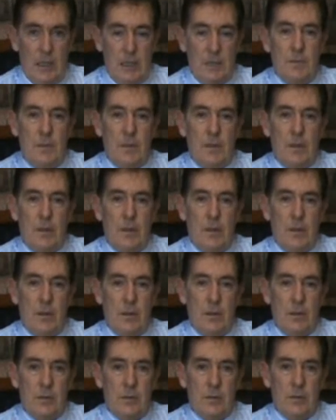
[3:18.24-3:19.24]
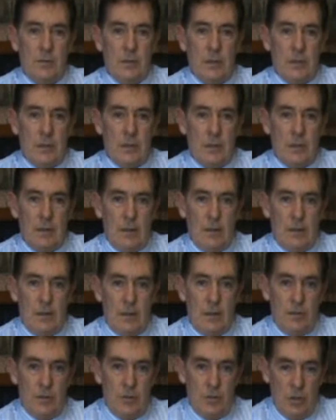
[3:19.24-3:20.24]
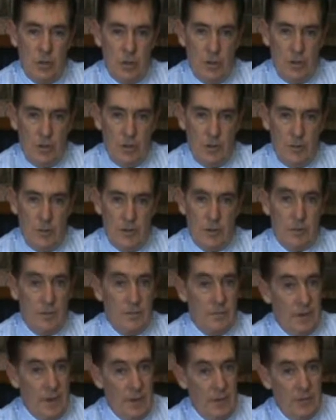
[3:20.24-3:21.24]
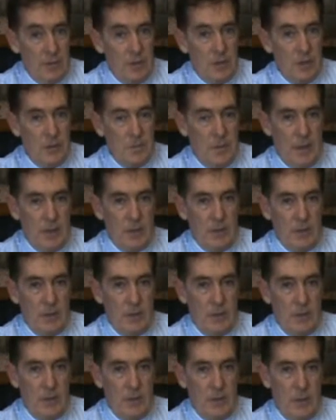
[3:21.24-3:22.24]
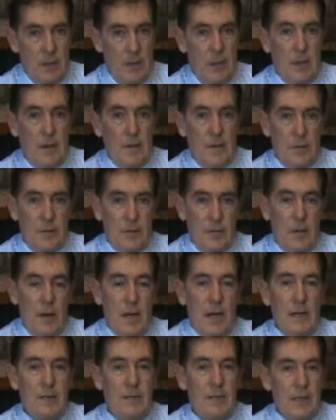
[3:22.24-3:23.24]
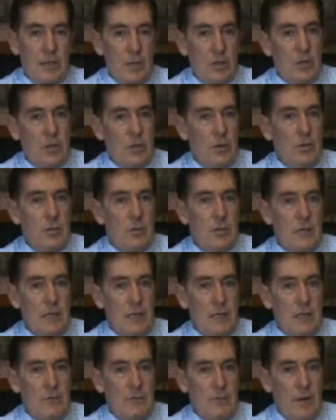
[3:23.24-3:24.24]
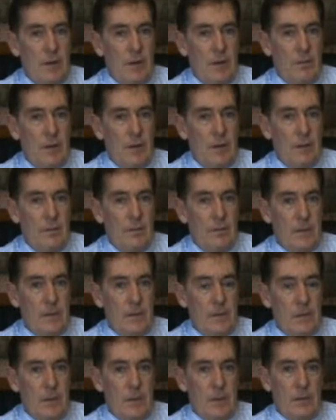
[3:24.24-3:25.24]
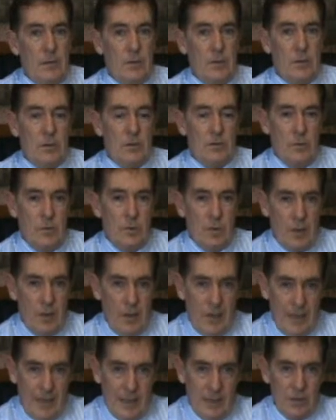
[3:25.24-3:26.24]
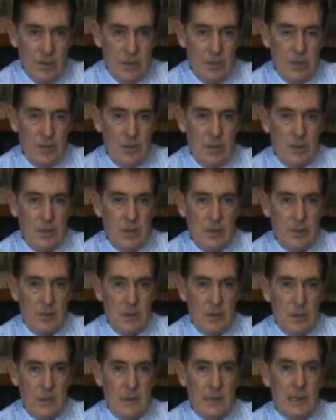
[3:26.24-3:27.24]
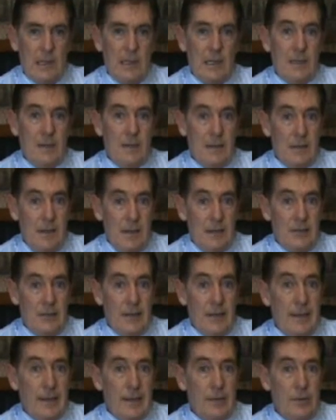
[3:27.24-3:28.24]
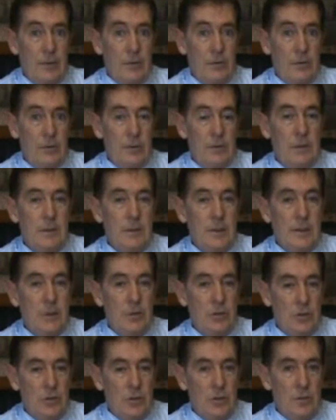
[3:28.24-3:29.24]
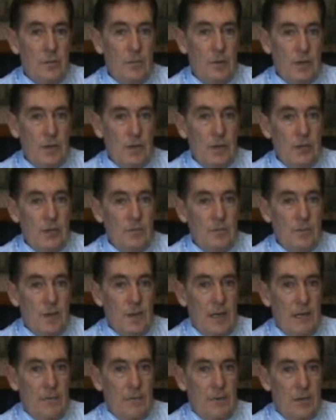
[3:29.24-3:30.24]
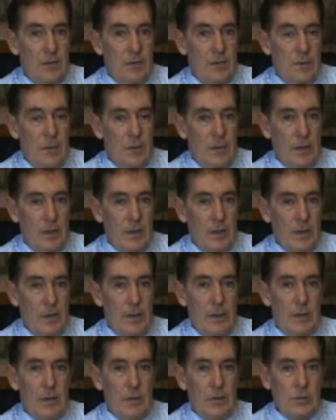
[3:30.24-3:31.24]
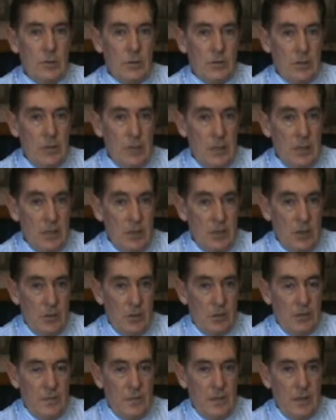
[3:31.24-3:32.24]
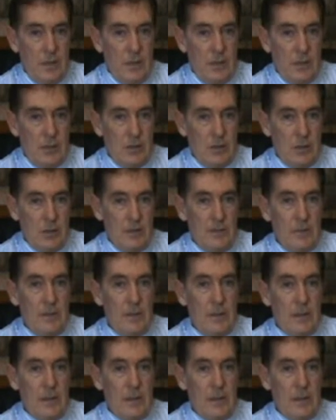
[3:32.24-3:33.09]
is because germs, viruses, bacteria, thrive in a toxic environment. So the more cleansed your system is, the less likelihood that a germ can survive in your body. So detoxification